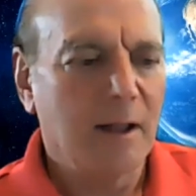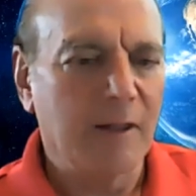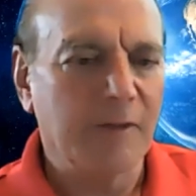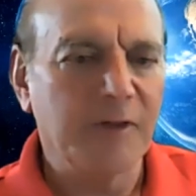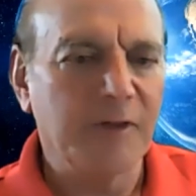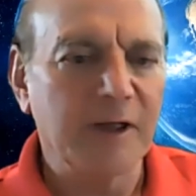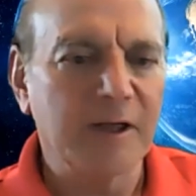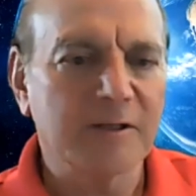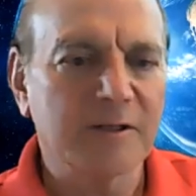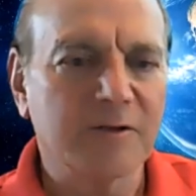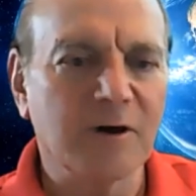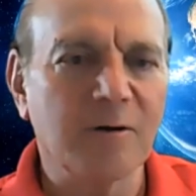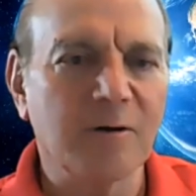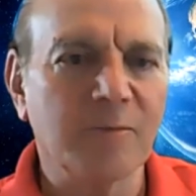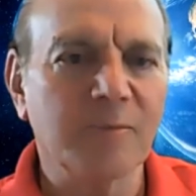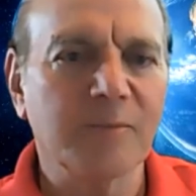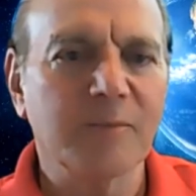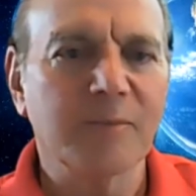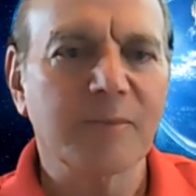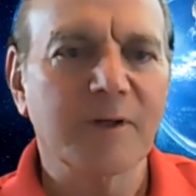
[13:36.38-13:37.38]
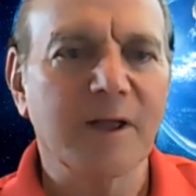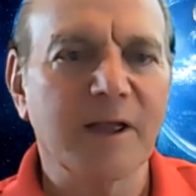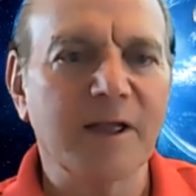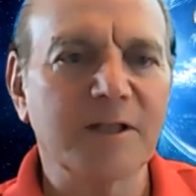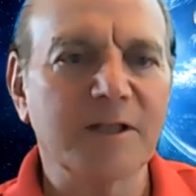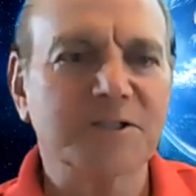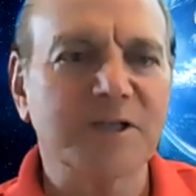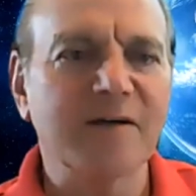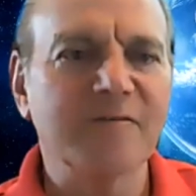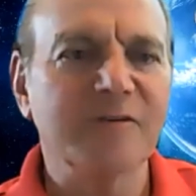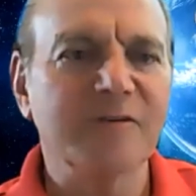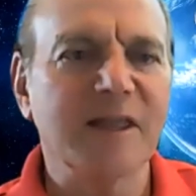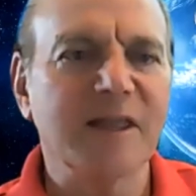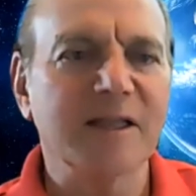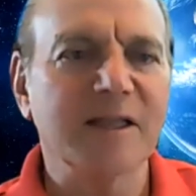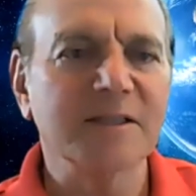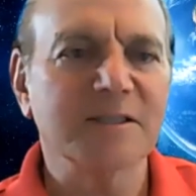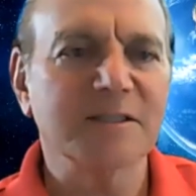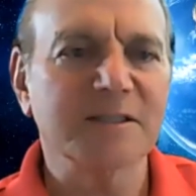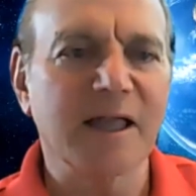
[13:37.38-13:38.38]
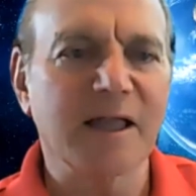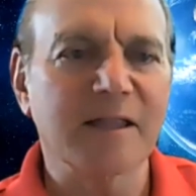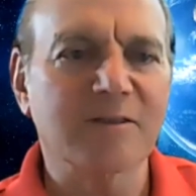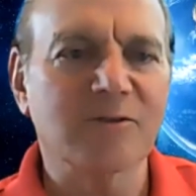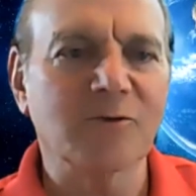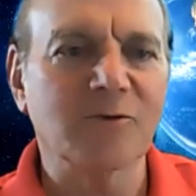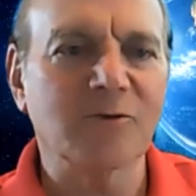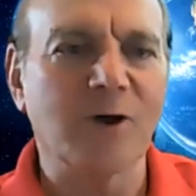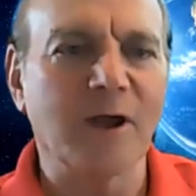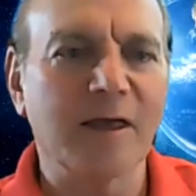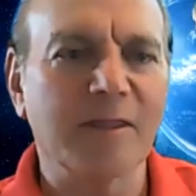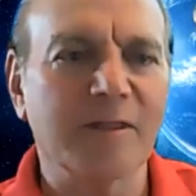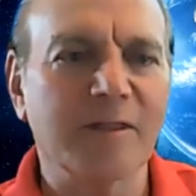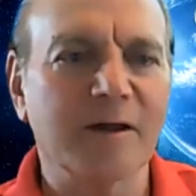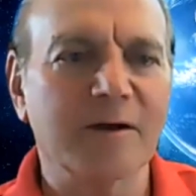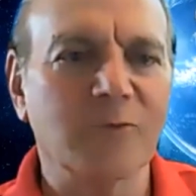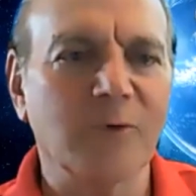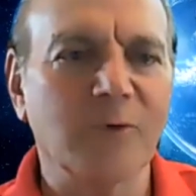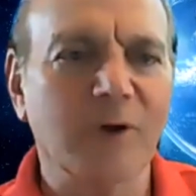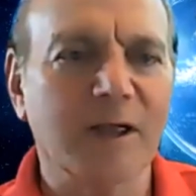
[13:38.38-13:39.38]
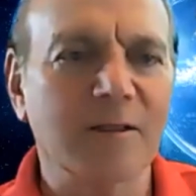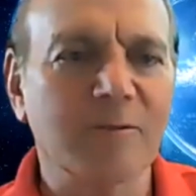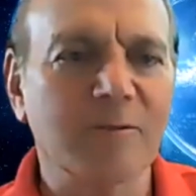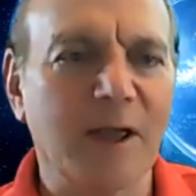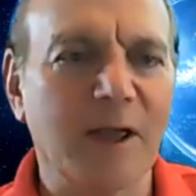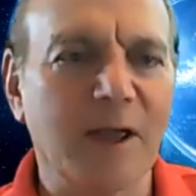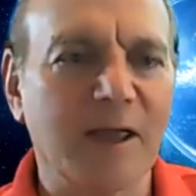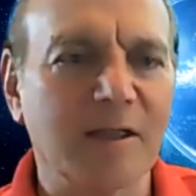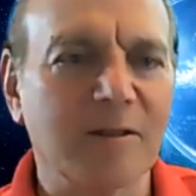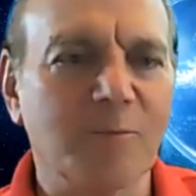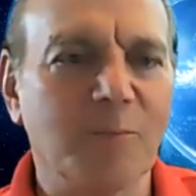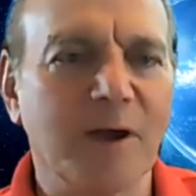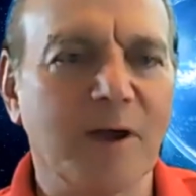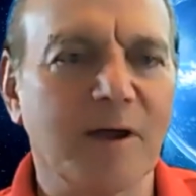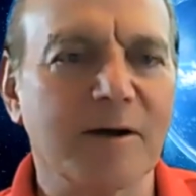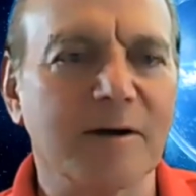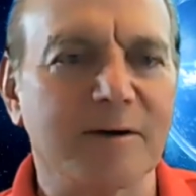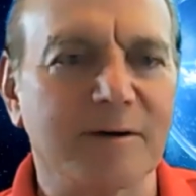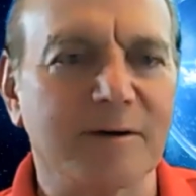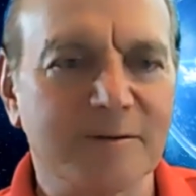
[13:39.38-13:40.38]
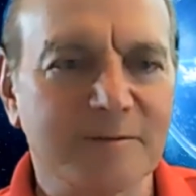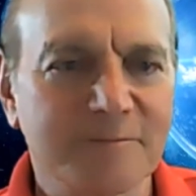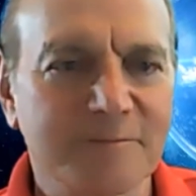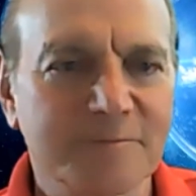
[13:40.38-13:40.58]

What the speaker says: I think, Tom, it's evidence that together we can make it better.